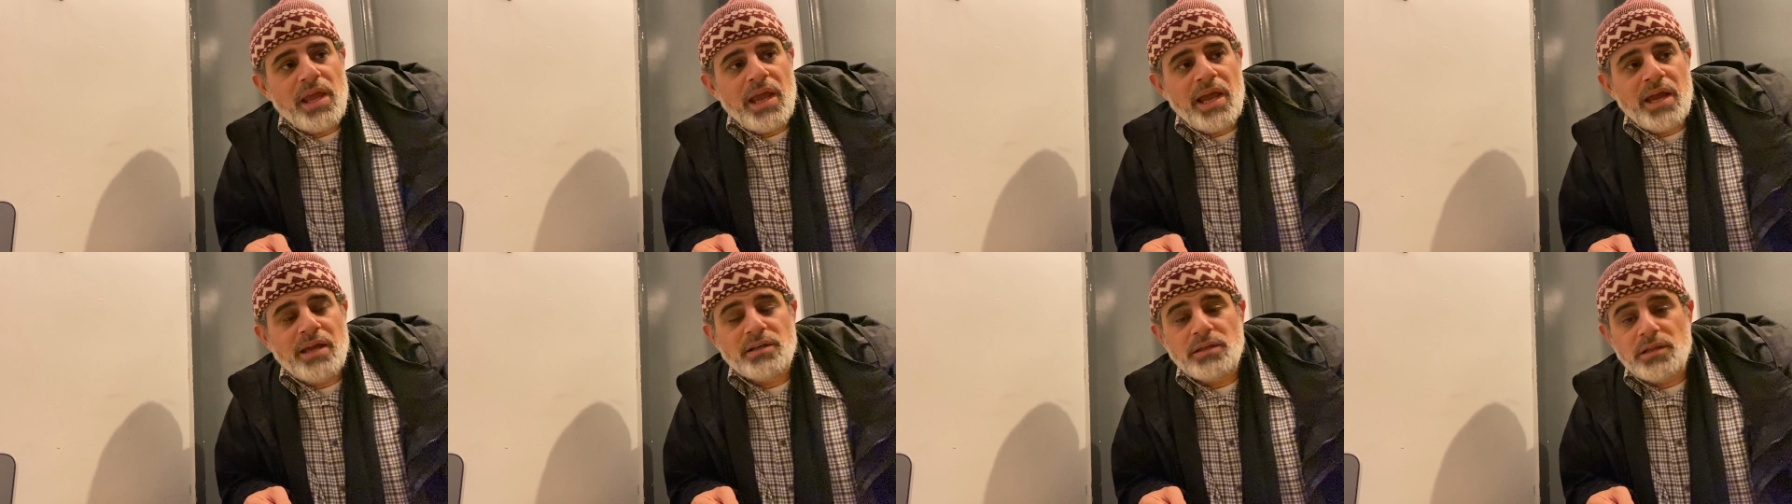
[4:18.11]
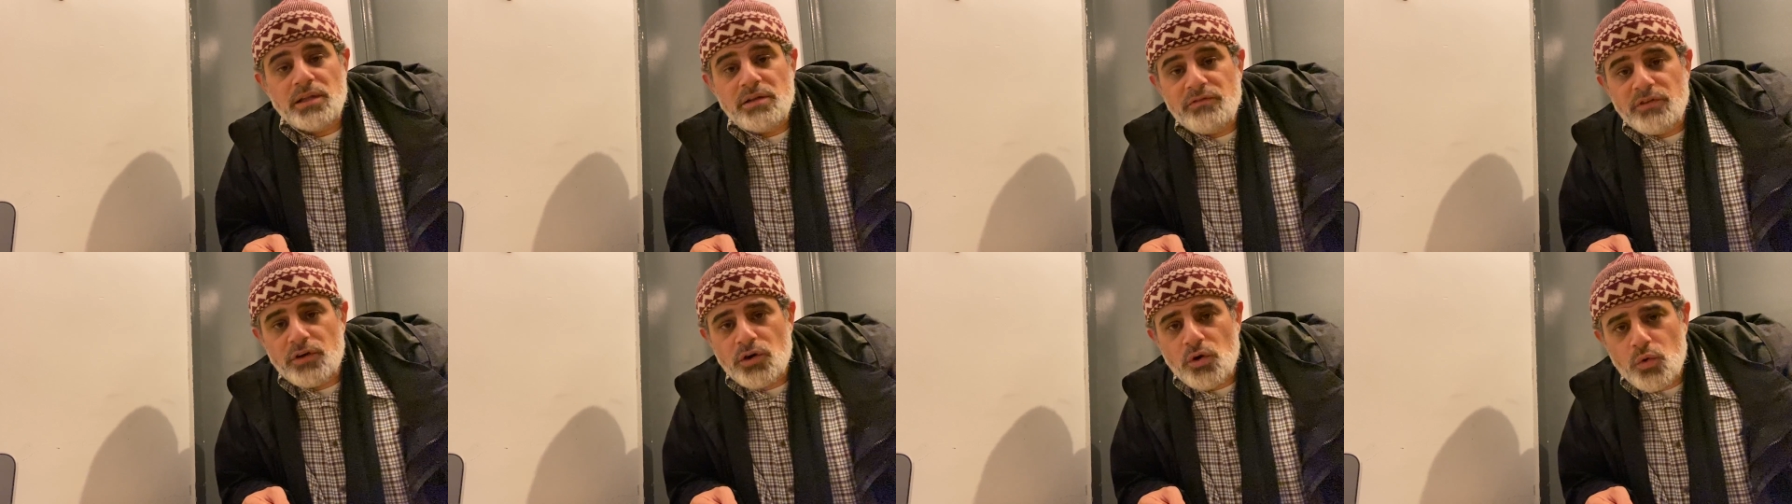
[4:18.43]
and
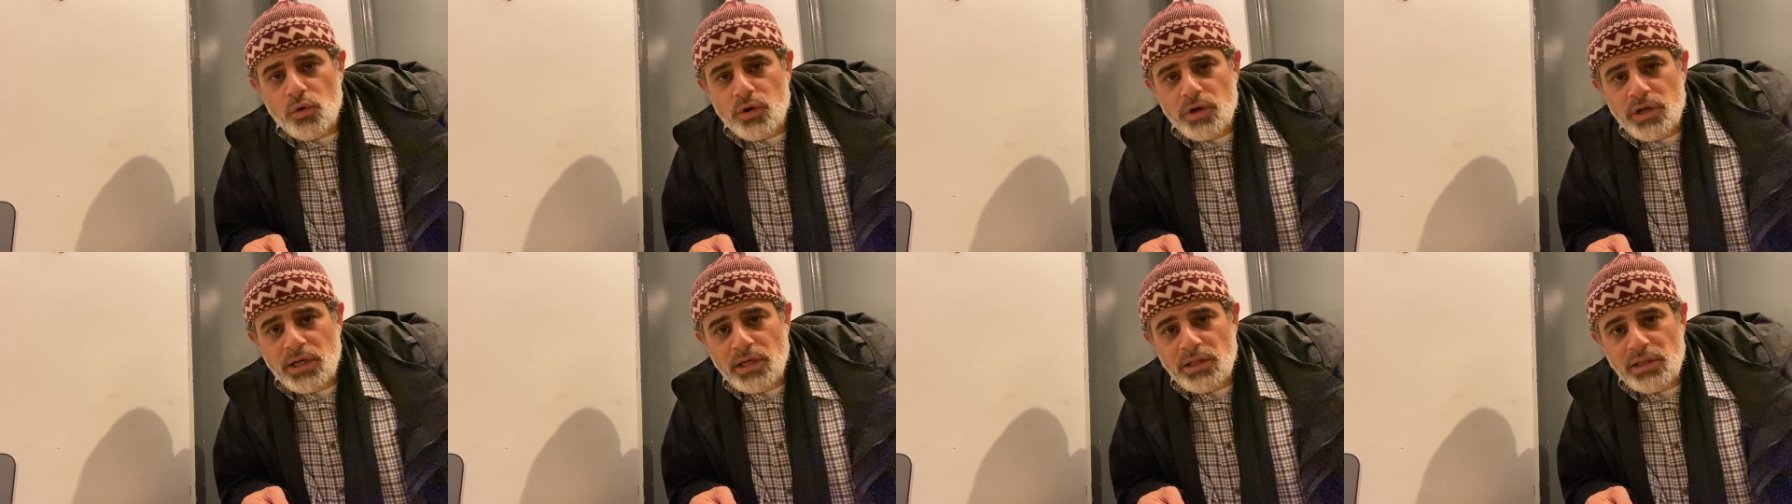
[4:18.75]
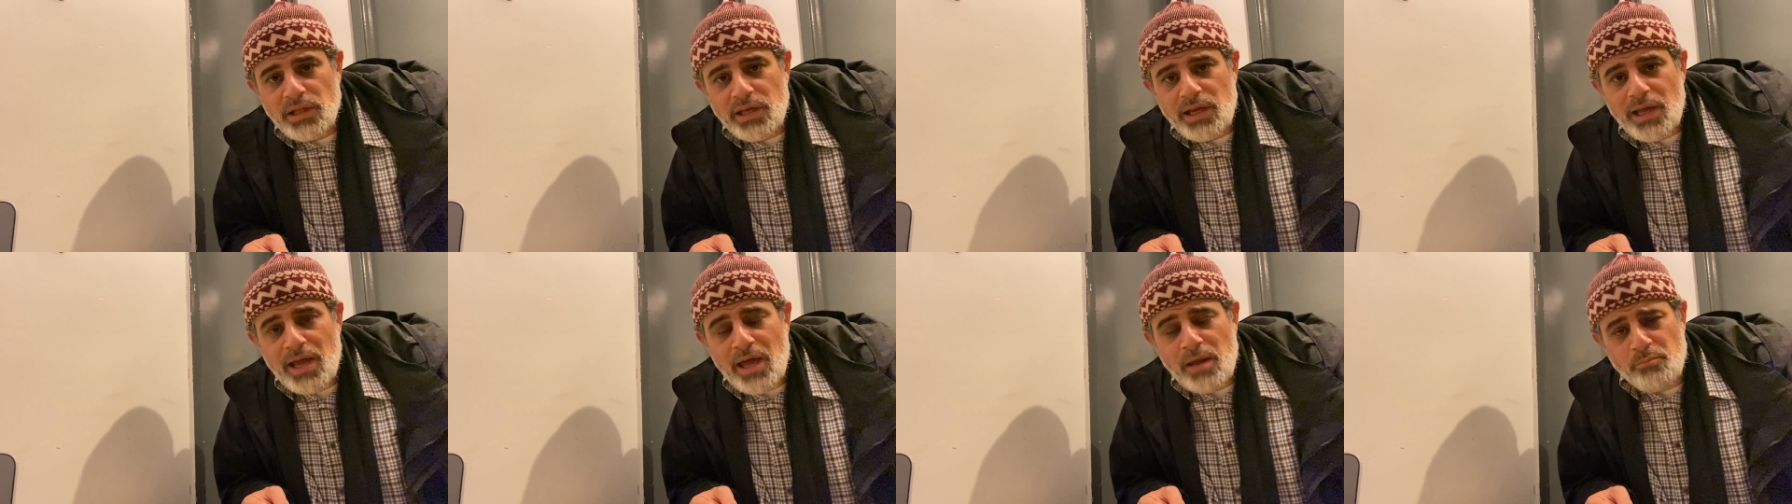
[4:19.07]
live
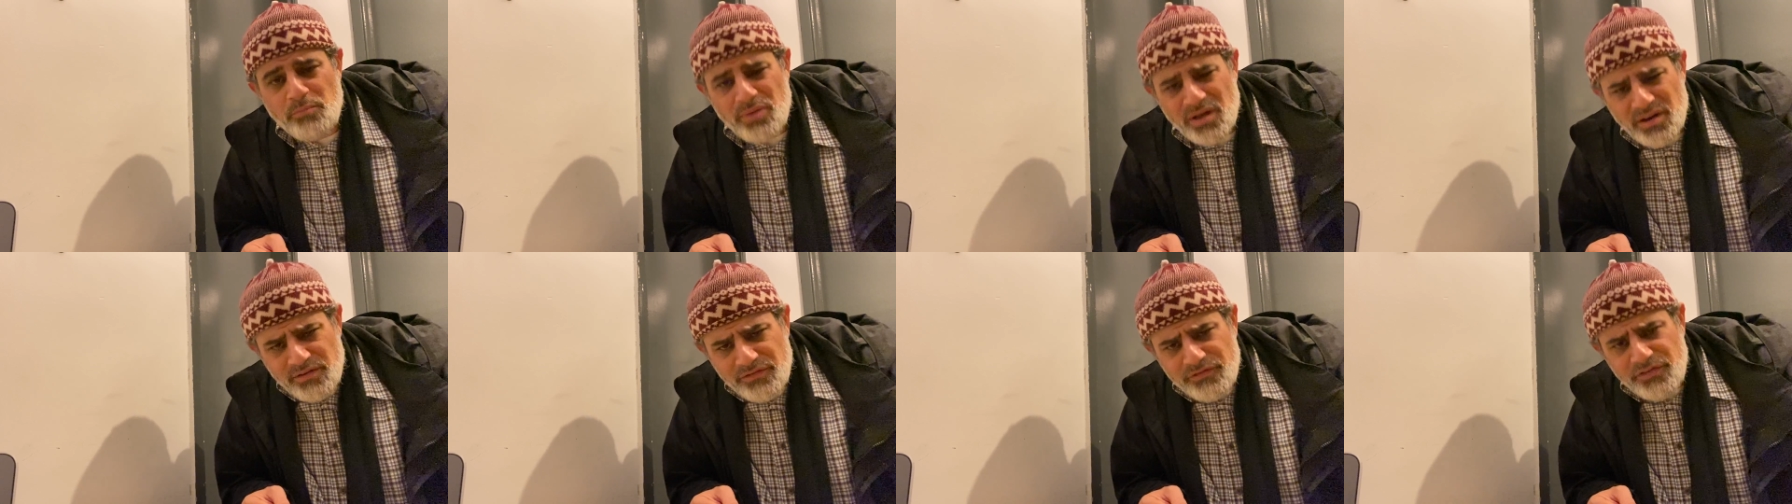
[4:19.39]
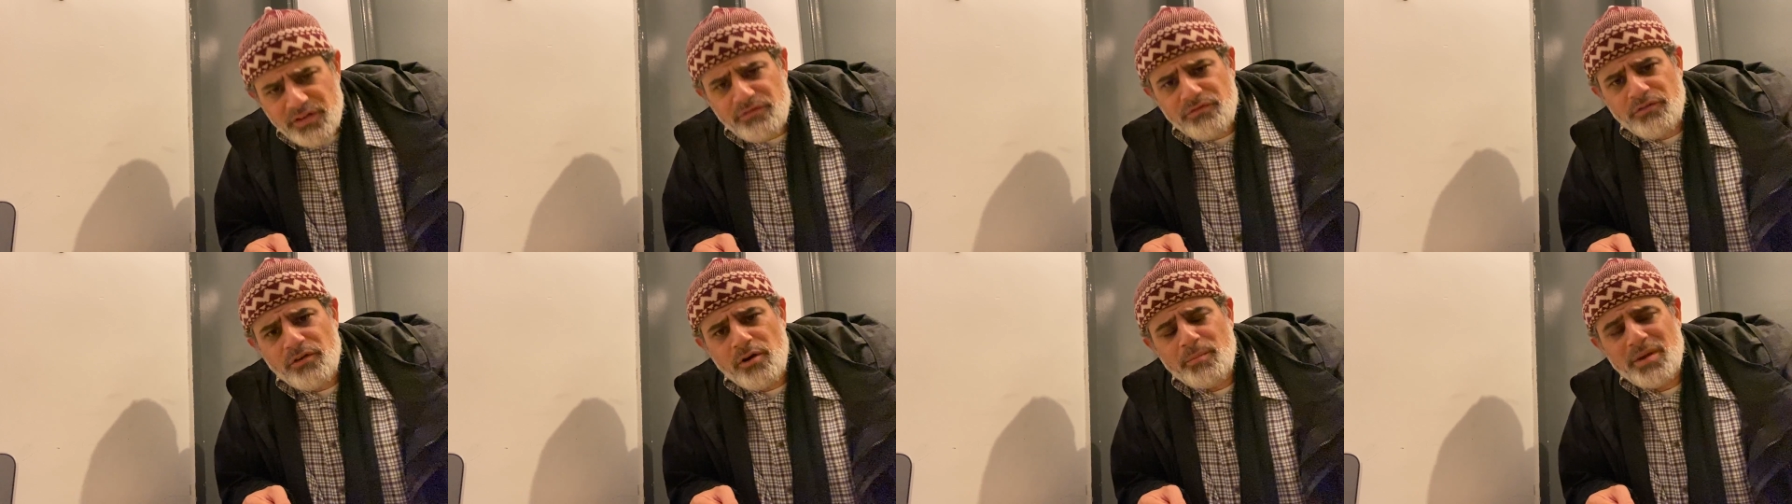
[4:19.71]
accordingly and
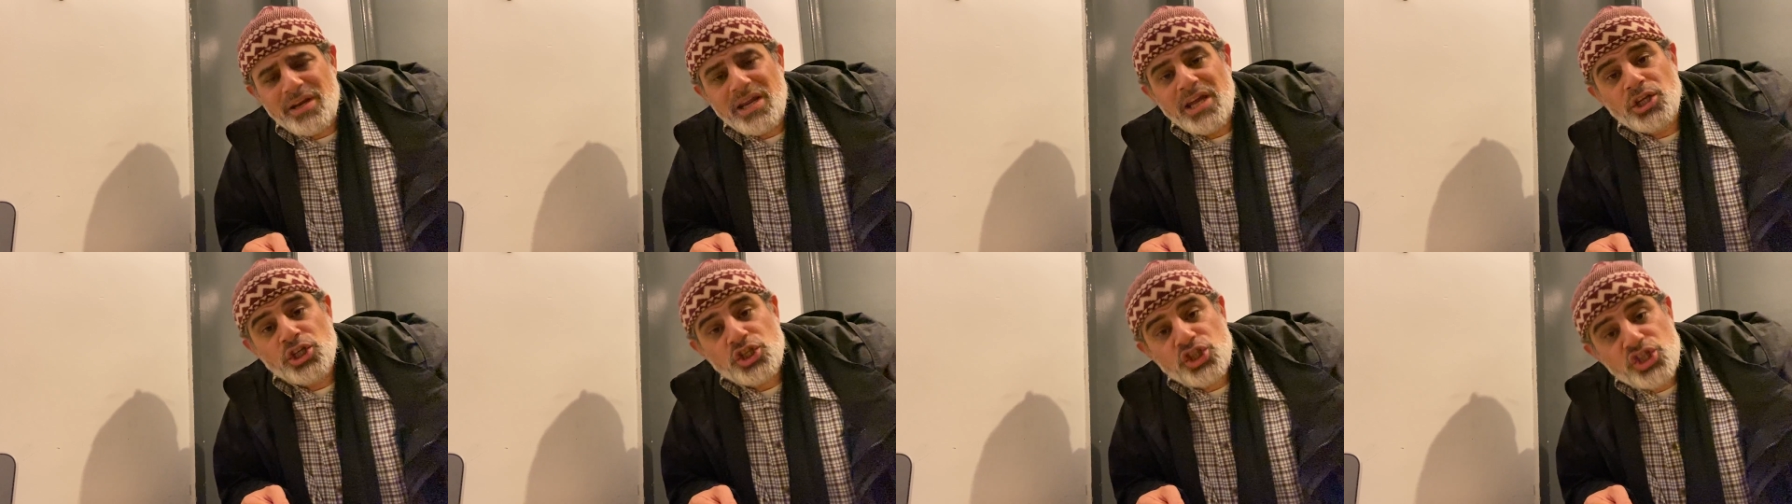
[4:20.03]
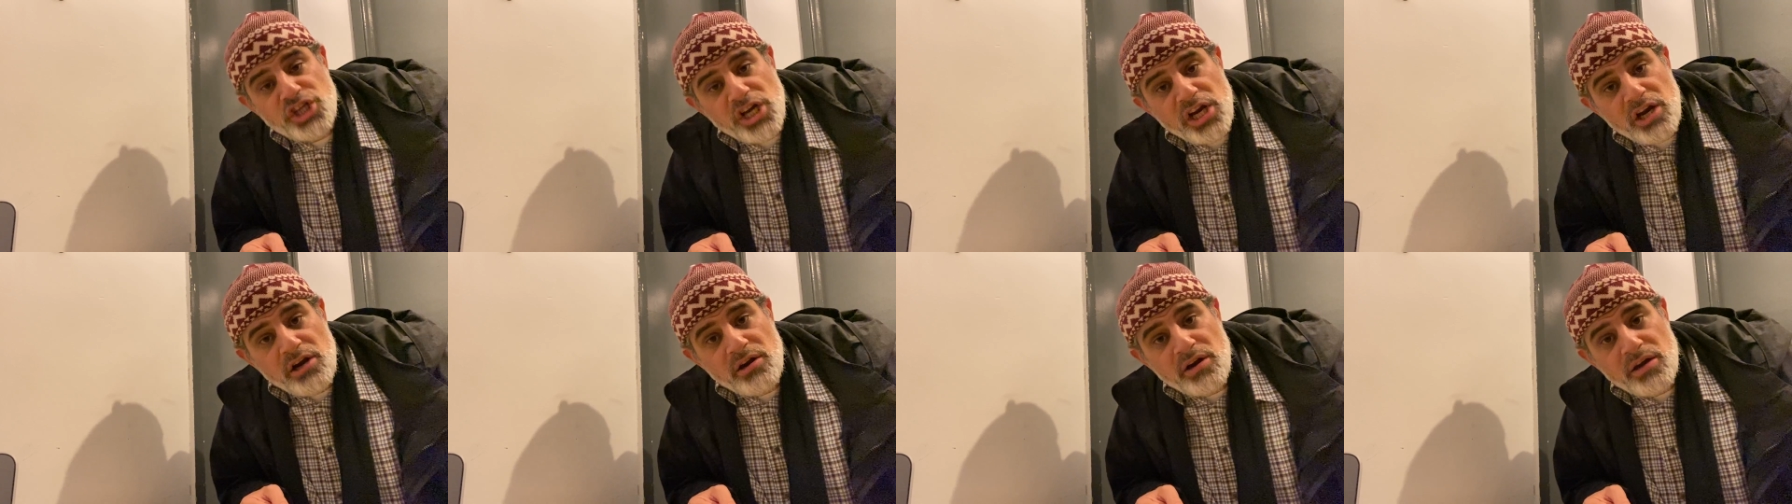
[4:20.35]
benefit from it and
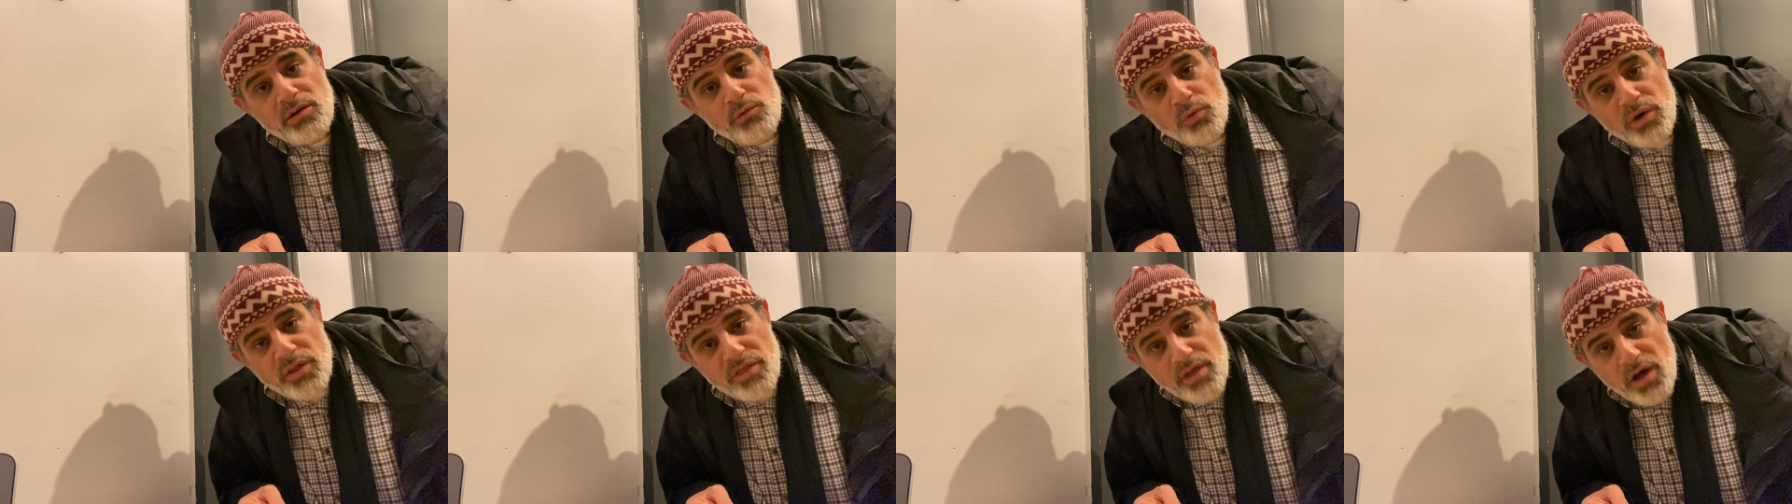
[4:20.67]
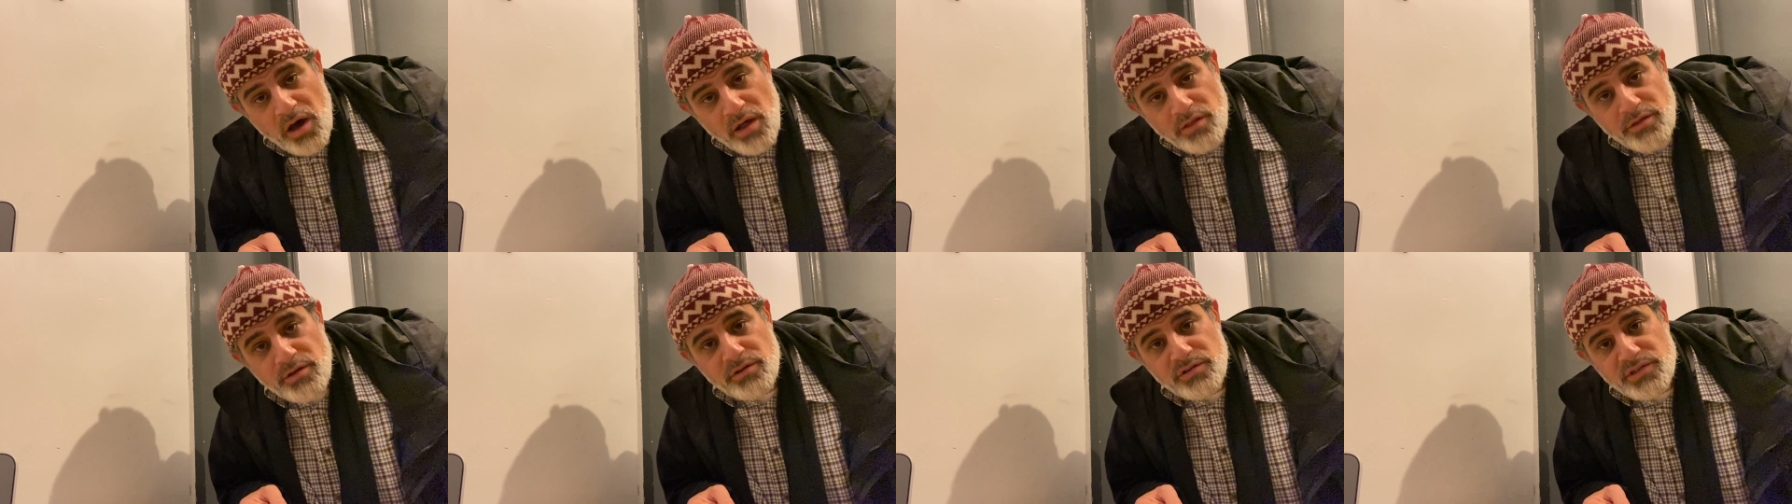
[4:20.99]
share it with
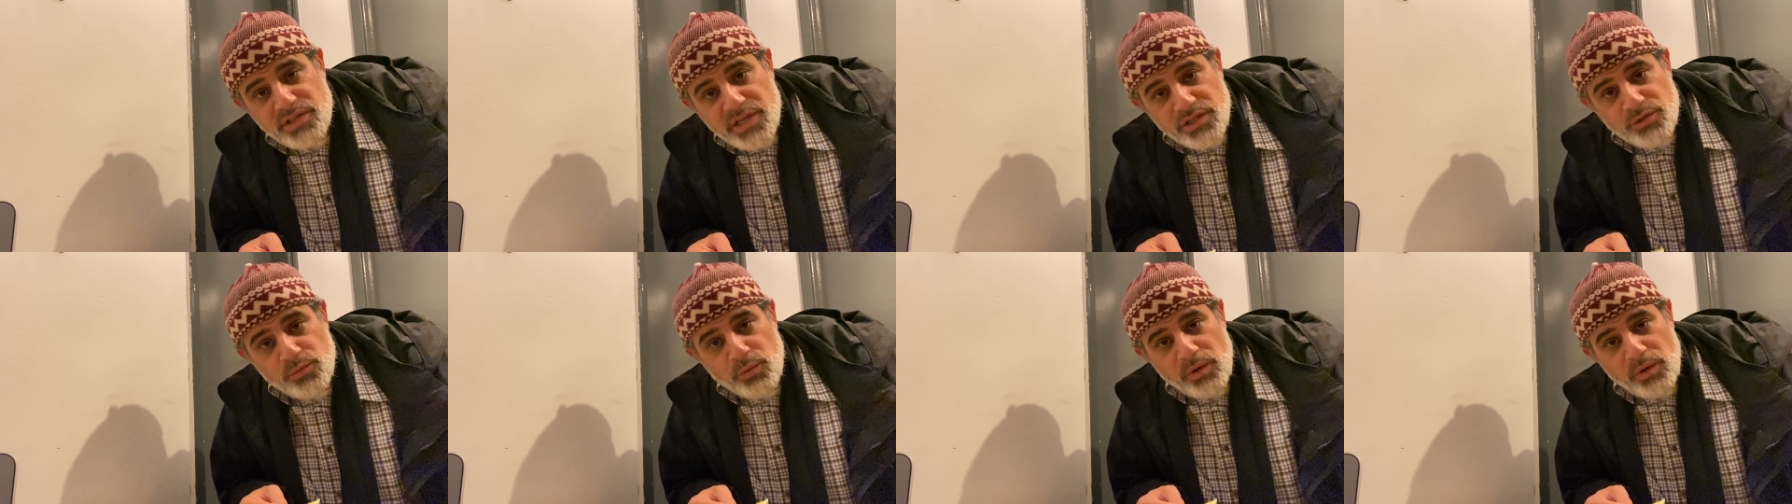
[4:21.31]
others as